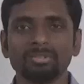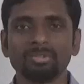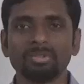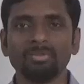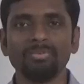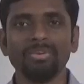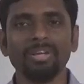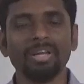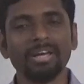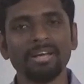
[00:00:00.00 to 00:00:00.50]

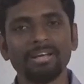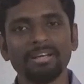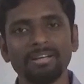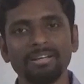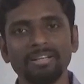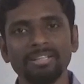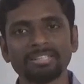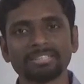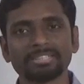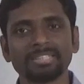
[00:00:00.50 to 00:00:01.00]
So we
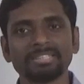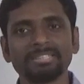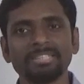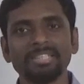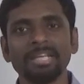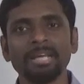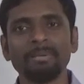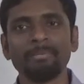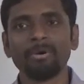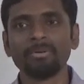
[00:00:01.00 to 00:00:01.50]
are
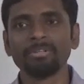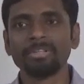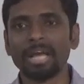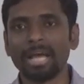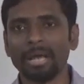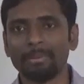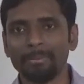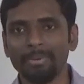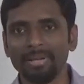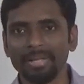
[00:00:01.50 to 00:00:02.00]
discussing about the
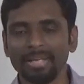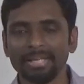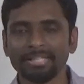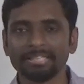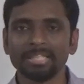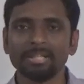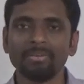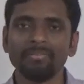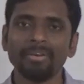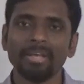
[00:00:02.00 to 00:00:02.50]

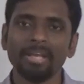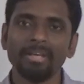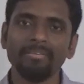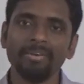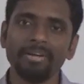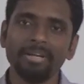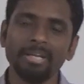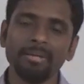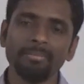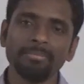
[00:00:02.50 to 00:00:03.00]
application of
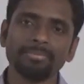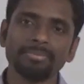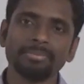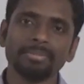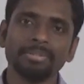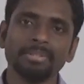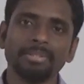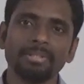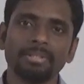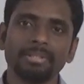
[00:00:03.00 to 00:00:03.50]
derivatives,
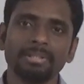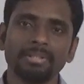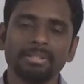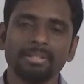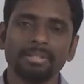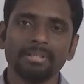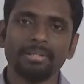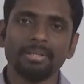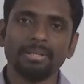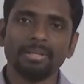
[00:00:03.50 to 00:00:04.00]

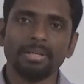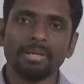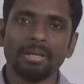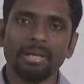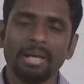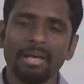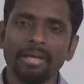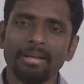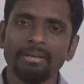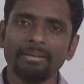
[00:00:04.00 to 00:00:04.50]

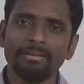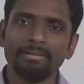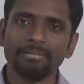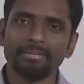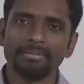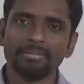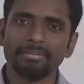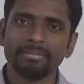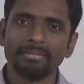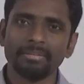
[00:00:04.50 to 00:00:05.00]
and
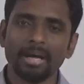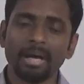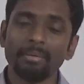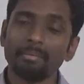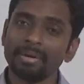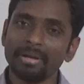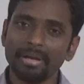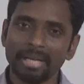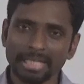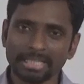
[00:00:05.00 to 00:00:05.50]

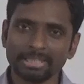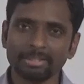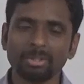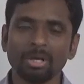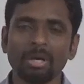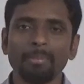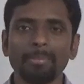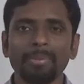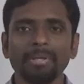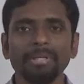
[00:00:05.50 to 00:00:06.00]
our next
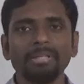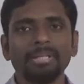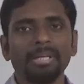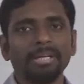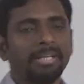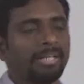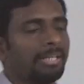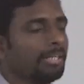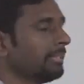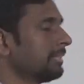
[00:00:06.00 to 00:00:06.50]
topic,
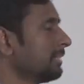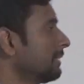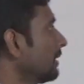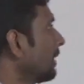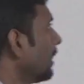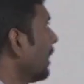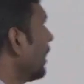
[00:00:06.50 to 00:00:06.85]
that is